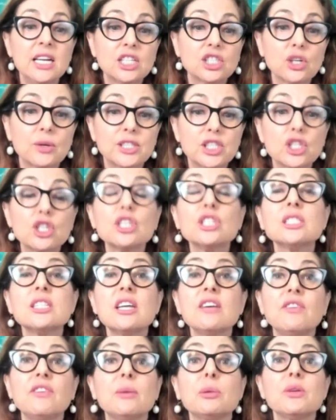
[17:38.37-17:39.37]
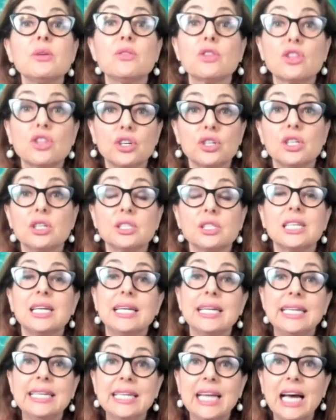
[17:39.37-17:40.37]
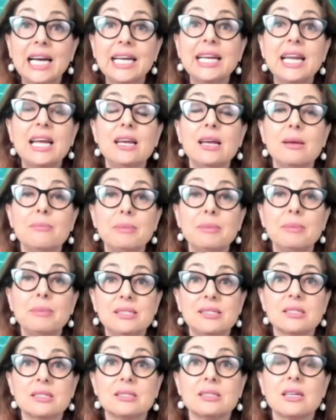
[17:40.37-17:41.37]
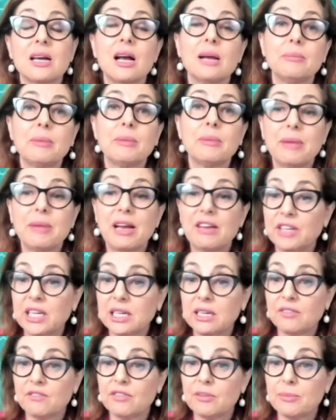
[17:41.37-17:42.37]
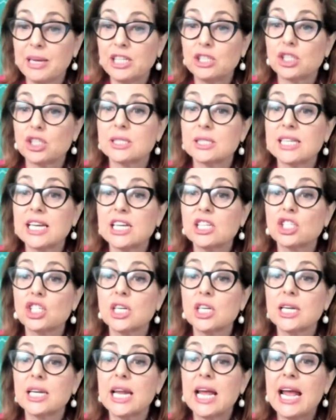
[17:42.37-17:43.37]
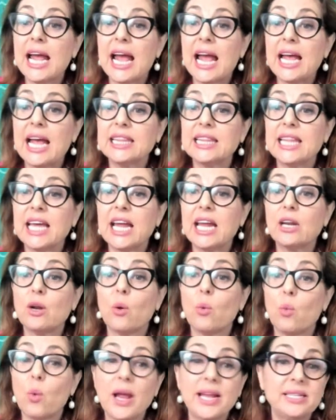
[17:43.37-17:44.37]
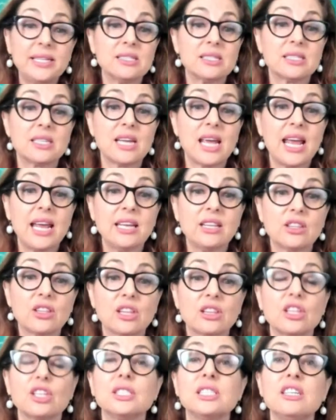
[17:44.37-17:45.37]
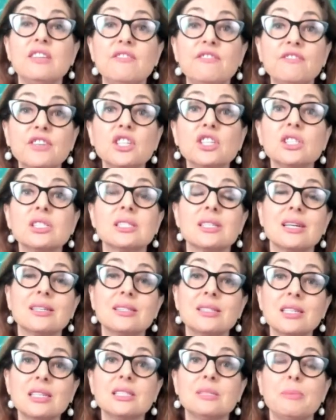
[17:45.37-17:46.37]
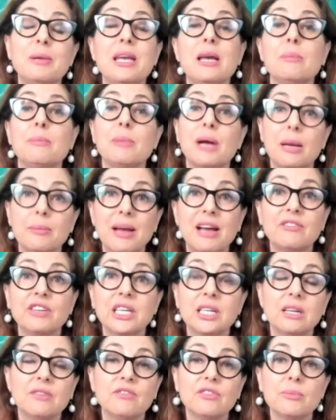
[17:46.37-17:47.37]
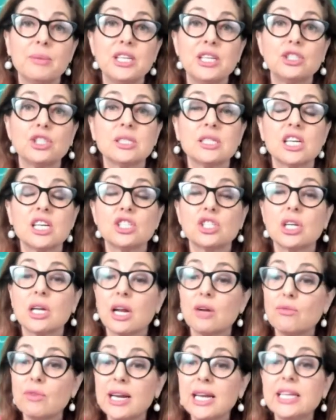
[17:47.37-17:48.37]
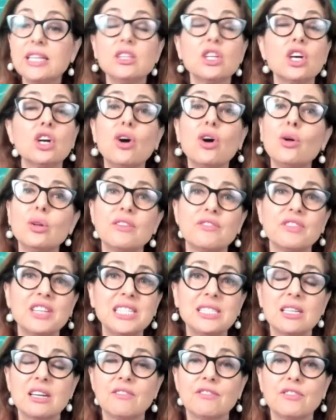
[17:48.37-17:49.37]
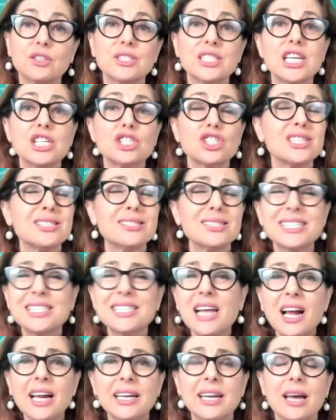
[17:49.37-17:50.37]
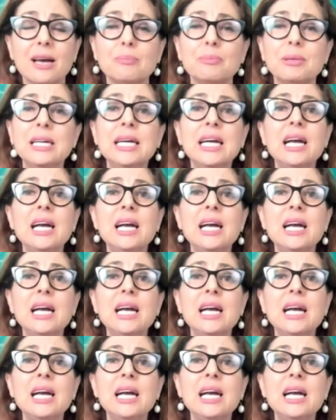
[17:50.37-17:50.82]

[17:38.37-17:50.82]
So it's Thursday, February 3rd, 9 a.m. Eastern time. I'm having an information session. And then Wednesday, the 31st at 6 p.m., I'm having an information session. And really the goal of these info sessions, sign up.